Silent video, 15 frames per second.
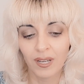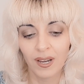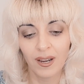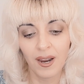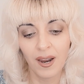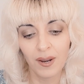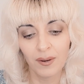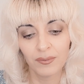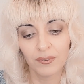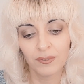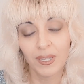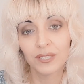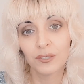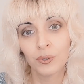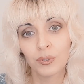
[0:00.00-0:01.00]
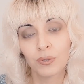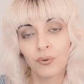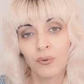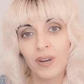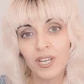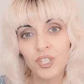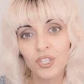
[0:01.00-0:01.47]
I have quite a lot of
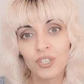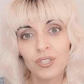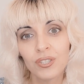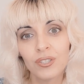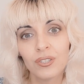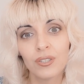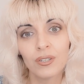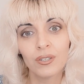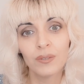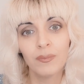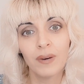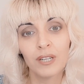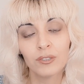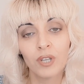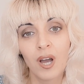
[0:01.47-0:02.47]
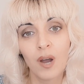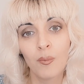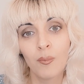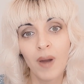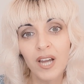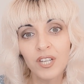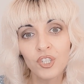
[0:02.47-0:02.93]
questions about how
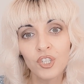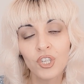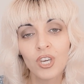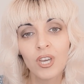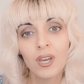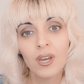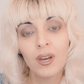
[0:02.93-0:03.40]
much